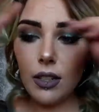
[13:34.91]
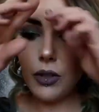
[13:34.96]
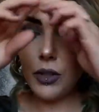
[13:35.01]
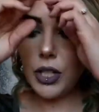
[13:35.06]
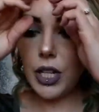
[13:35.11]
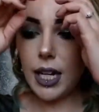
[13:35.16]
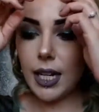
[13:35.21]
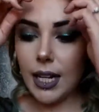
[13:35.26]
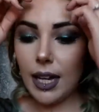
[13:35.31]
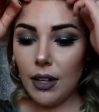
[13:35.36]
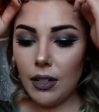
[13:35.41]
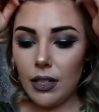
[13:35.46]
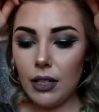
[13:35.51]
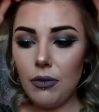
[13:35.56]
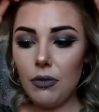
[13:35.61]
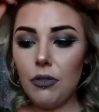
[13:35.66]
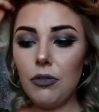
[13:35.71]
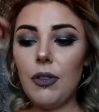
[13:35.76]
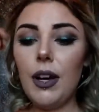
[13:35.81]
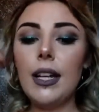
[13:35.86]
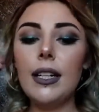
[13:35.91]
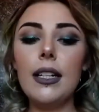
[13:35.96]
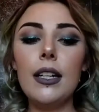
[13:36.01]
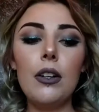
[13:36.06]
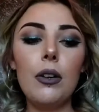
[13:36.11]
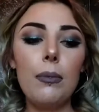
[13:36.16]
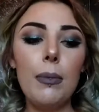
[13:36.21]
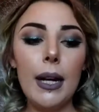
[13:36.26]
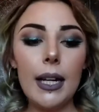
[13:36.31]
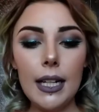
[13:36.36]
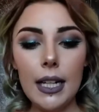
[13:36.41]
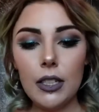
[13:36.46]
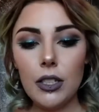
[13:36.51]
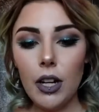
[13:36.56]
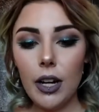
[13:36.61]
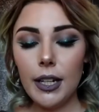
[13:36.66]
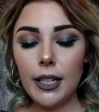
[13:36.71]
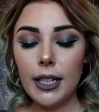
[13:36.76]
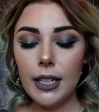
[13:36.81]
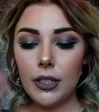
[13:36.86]
Go check out and see if you find it, or buy it at
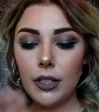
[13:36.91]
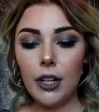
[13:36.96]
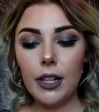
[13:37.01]
Target.